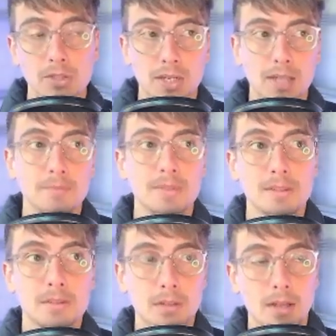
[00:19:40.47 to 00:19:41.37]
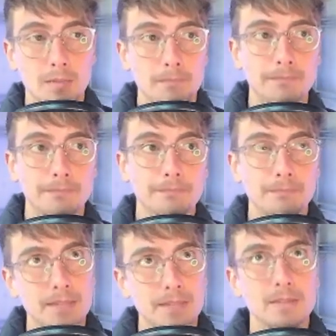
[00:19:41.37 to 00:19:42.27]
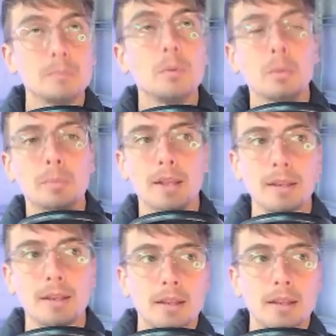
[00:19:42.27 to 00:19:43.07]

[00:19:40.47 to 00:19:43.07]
James Nestor's book, but